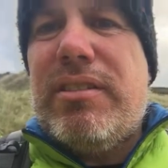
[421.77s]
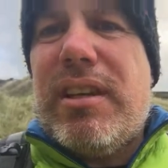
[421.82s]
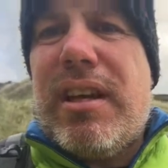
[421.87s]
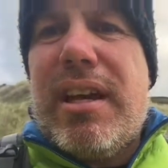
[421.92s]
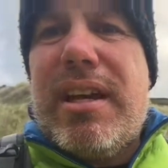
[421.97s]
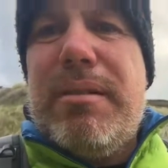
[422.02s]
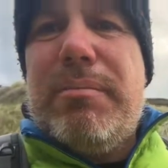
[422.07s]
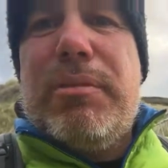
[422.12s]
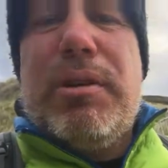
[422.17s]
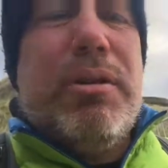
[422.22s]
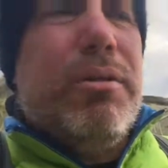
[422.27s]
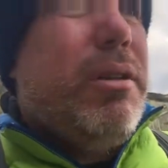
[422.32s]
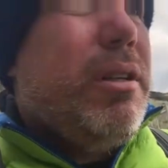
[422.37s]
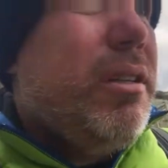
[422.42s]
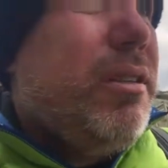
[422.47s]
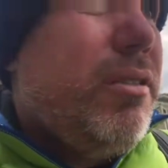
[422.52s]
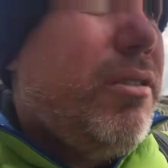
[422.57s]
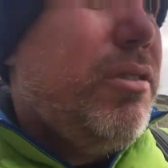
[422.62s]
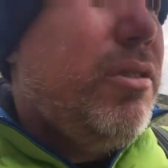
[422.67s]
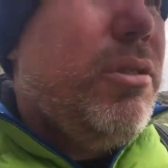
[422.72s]
I am
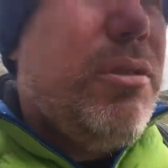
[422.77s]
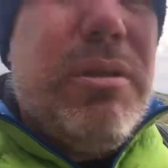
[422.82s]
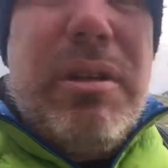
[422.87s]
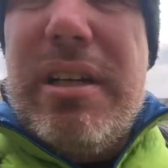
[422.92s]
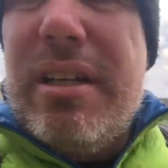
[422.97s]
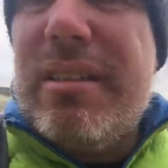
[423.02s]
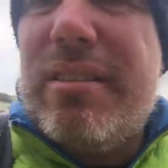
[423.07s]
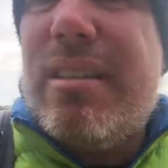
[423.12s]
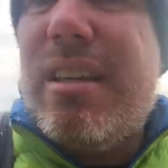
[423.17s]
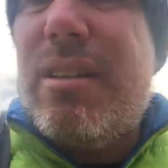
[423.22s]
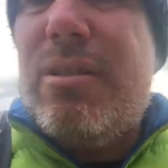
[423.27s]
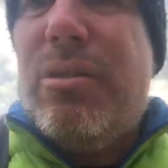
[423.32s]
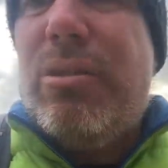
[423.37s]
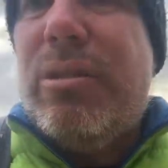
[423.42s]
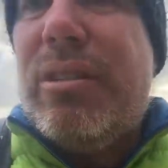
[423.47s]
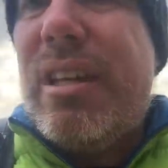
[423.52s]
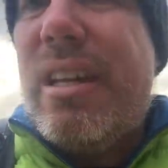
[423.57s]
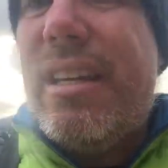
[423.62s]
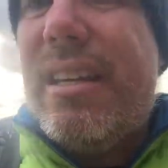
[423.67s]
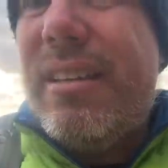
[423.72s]
going to take all
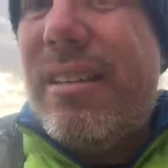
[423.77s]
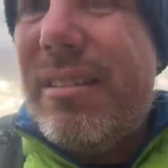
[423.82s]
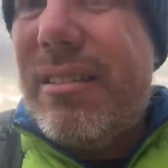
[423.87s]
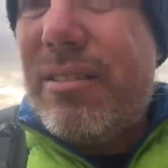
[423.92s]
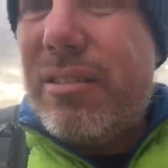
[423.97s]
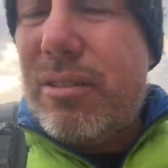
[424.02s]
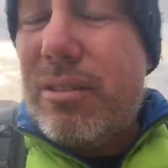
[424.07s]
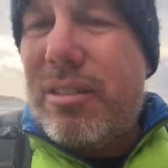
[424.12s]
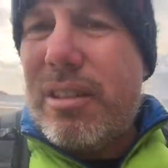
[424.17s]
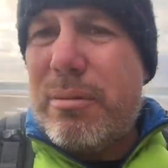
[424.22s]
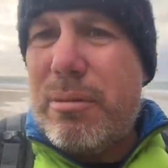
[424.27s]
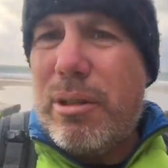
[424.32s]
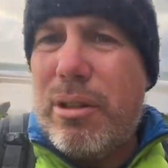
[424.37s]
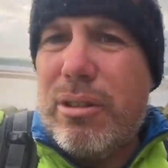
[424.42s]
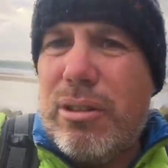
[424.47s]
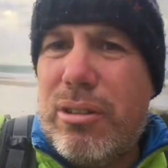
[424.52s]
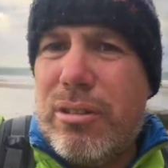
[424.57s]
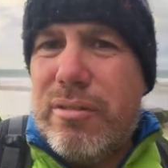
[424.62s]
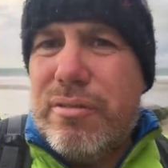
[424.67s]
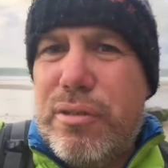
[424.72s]
day. It's going to take a
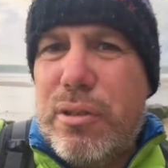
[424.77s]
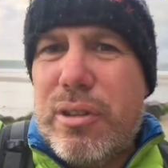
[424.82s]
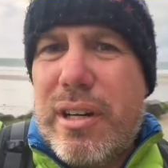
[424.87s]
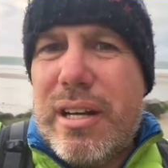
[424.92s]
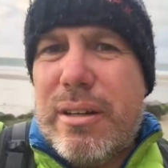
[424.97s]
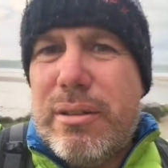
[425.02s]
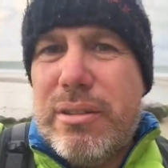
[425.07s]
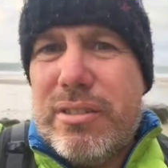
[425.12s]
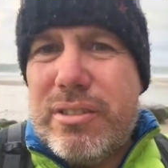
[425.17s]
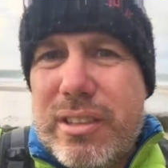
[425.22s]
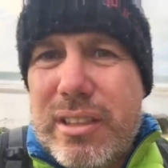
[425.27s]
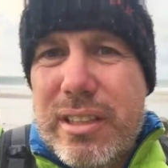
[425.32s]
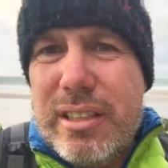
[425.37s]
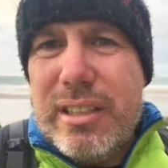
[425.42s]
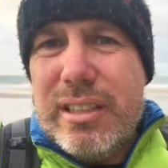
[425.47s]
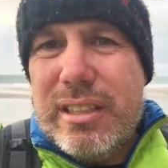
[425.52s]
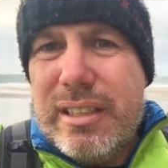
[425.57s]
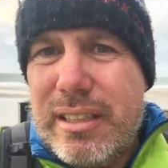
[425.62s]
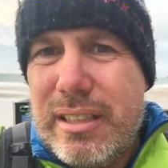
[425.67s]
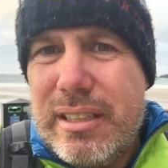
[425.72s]
lot longer than 4 hours.
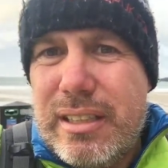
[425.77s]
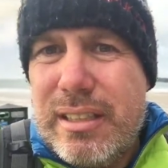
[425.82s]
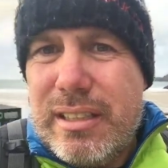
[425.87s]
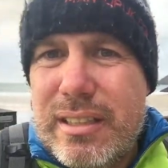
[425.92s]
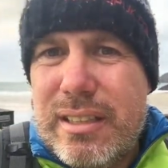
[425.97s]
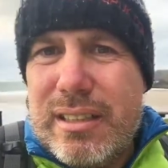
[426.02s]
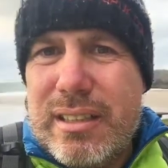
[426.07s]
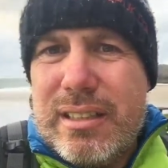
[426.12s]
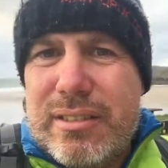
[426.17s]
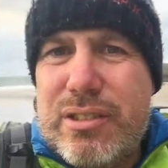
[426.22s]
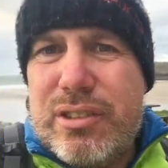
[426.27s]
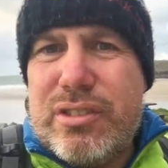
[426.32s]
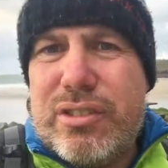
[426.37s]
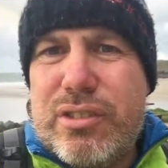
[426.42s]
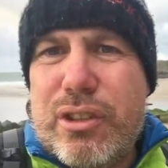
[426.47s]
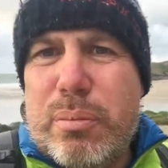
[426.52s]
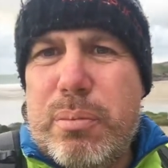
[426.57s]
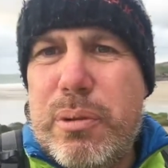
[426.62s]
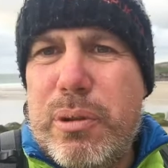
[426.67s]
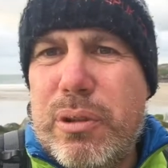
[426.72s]
Just
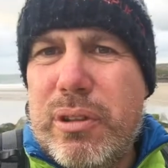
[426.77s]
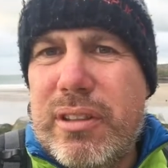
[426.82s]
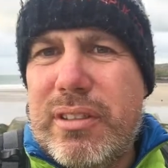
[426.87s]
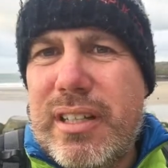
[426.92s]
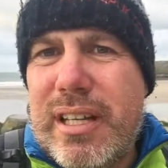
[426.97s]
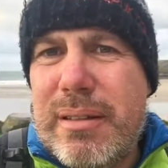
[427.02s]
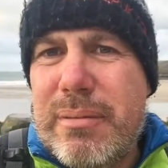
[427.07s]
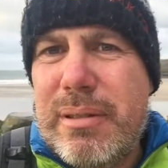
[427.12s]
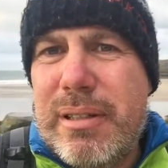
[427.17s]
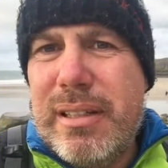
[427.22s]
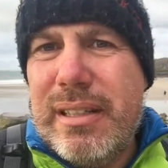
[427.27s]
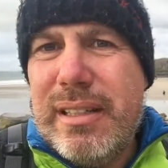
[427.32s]
stopping all the time.